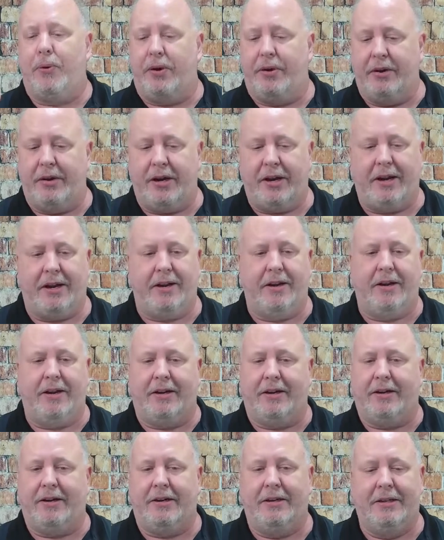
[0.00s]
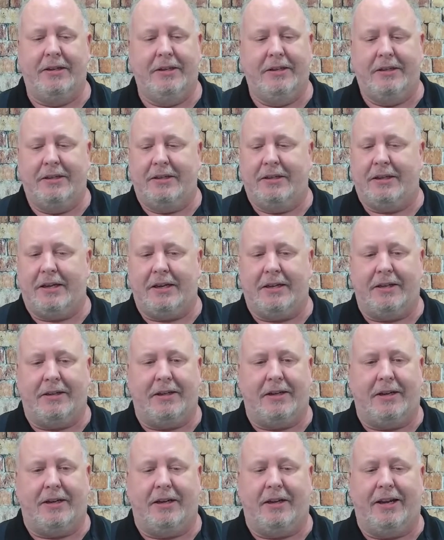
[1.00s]
and
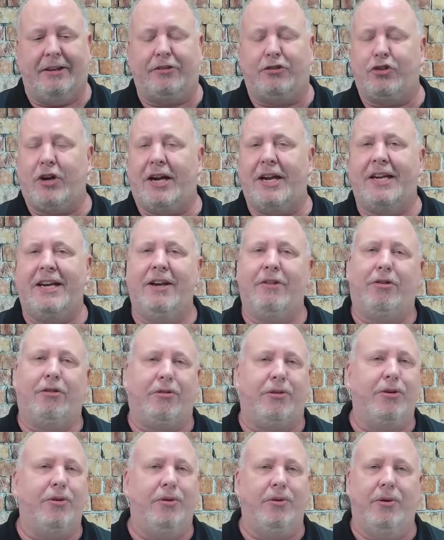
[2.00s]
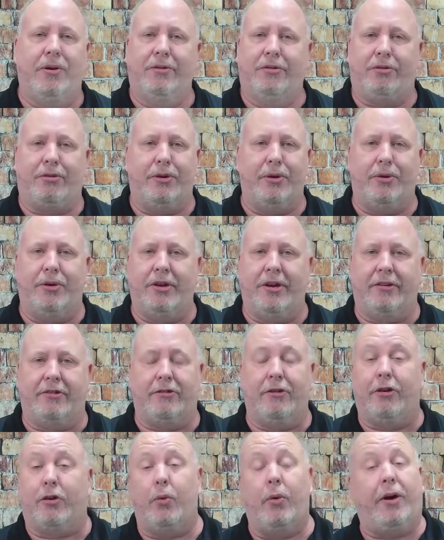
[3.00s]
let's try to get through this.
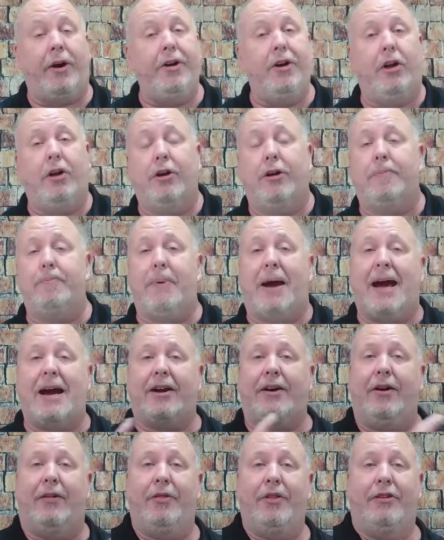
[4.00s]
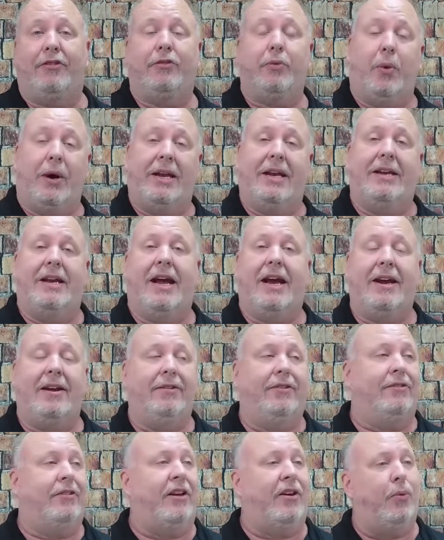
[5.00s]
Look, we're going to look back on this one day and
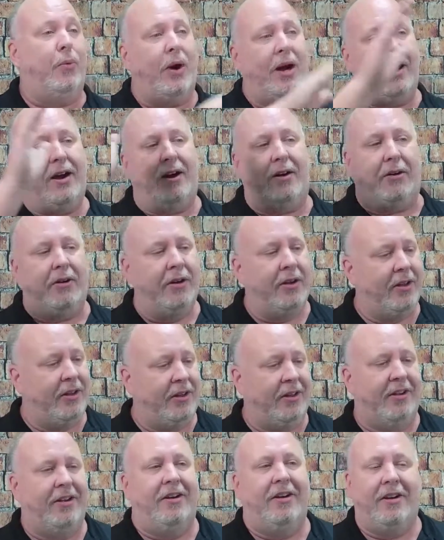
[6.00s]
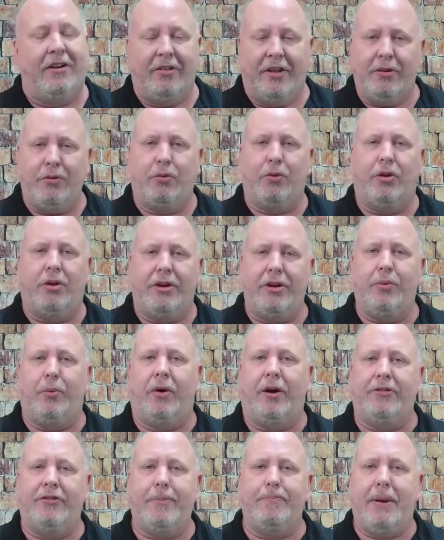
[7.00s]
say, wow, there really
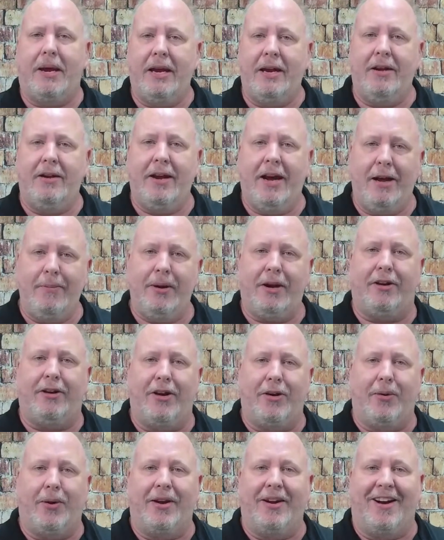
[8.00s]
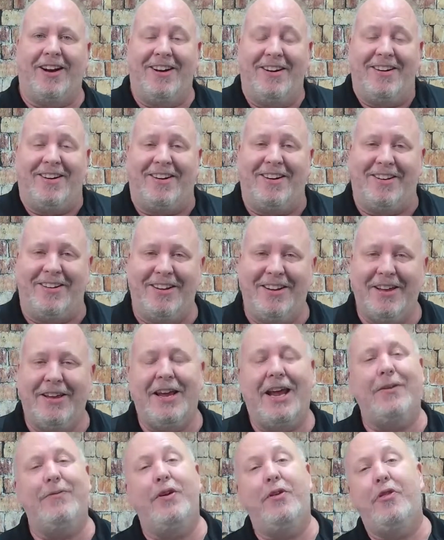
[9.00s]
was a pandemic going on,
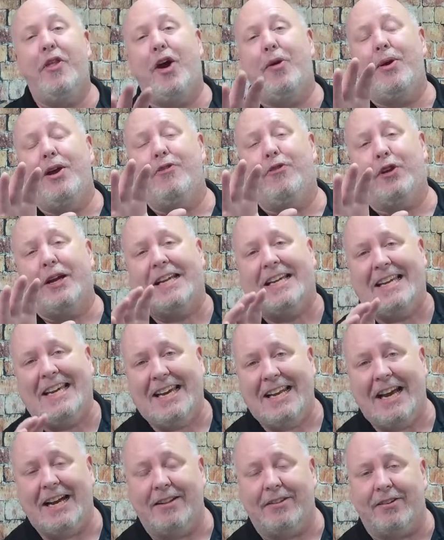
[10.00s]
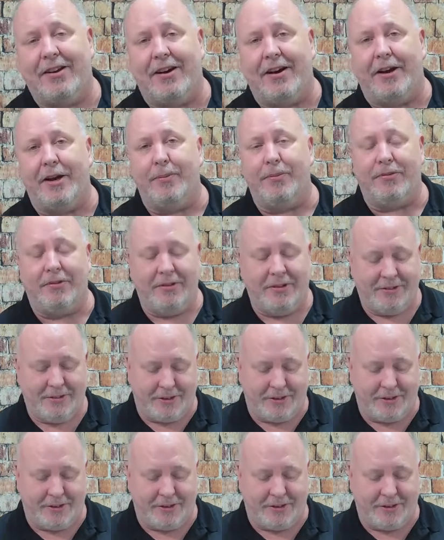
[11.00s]
even though we forget at times,